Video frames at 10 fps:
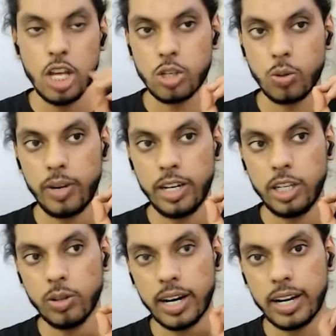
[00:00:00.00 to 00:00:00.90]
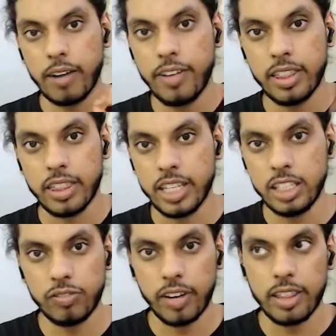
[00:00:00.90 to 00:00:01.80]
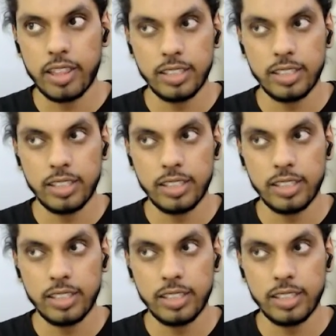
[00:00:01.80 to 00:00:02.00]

So when you are covering these 5